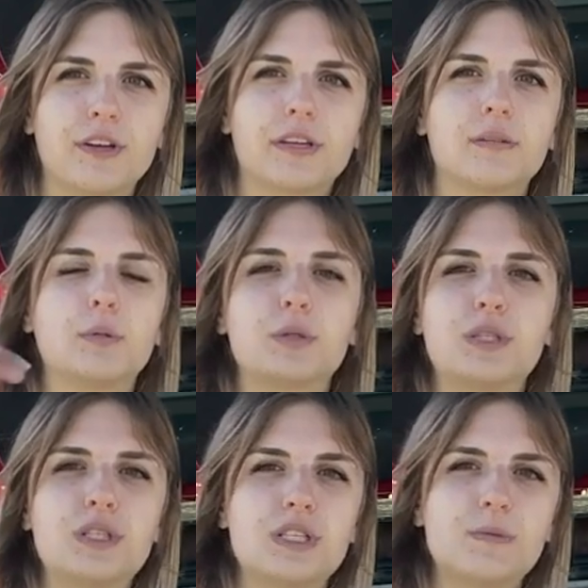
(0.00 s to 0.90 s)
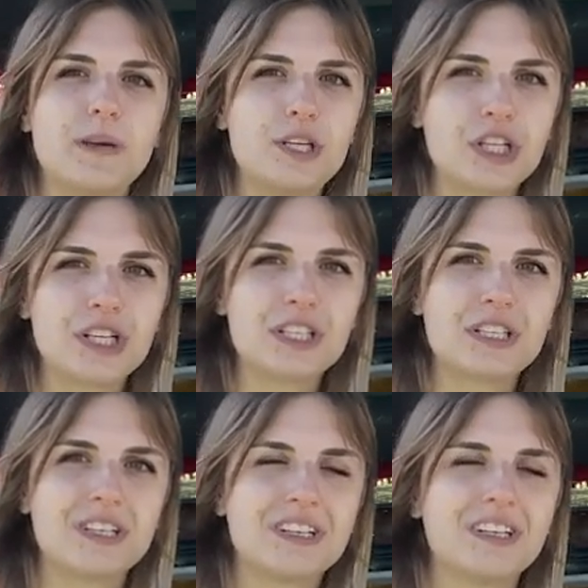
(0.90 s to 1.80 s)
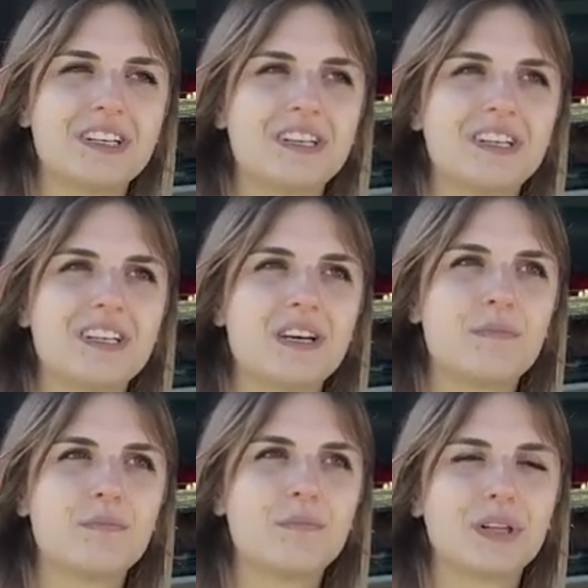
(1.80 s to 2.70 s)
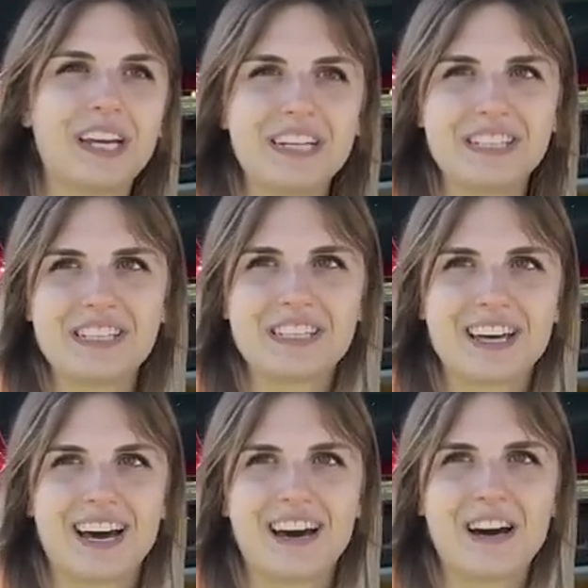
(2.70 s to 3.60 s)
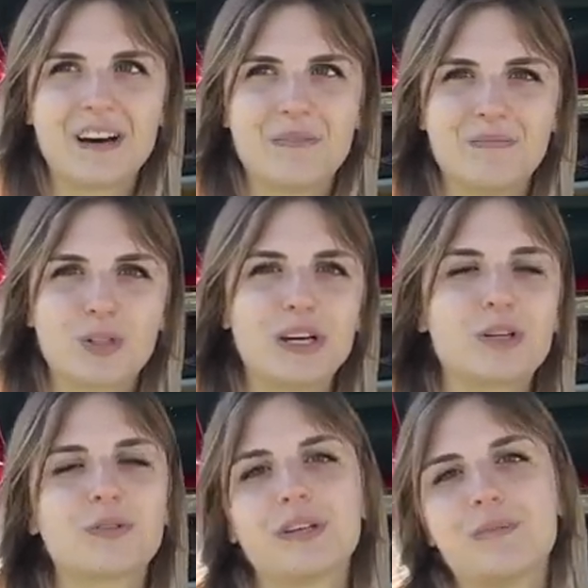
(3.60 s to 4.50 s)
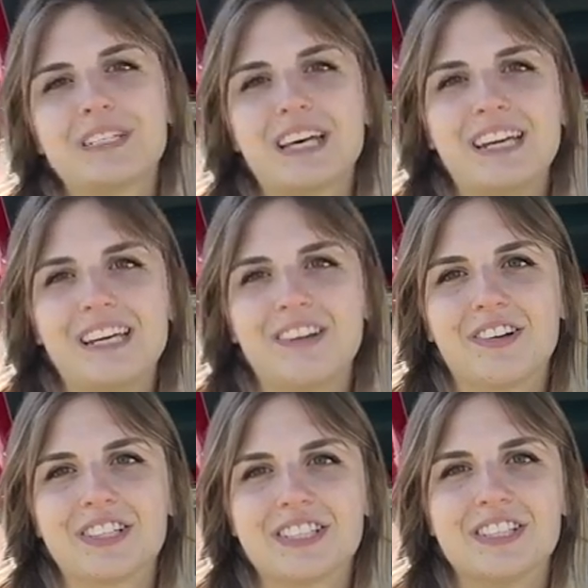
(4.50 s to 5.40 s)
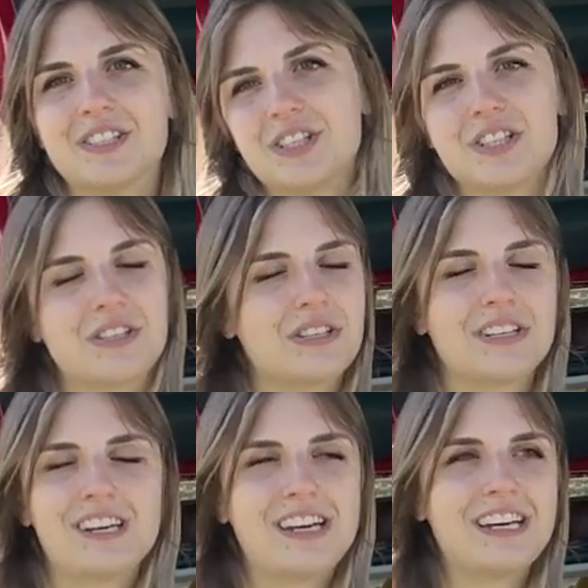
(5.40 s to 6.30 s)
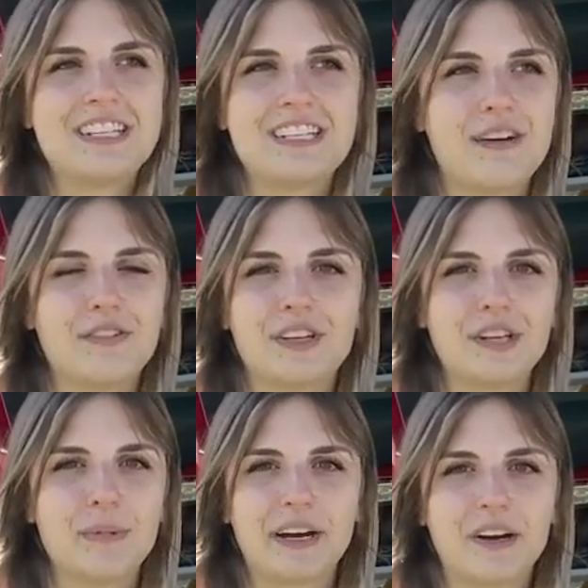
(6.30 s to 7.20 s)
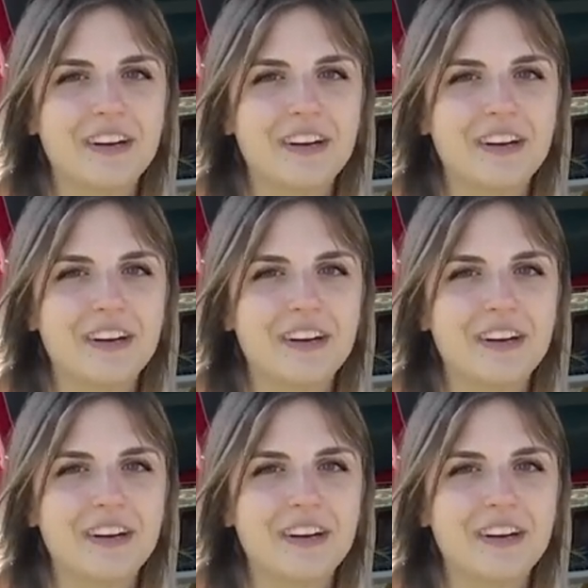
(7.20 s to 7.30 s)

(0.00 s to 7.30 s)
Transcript: like the most spacious place. So I don't really miss that either. This is just definitely better.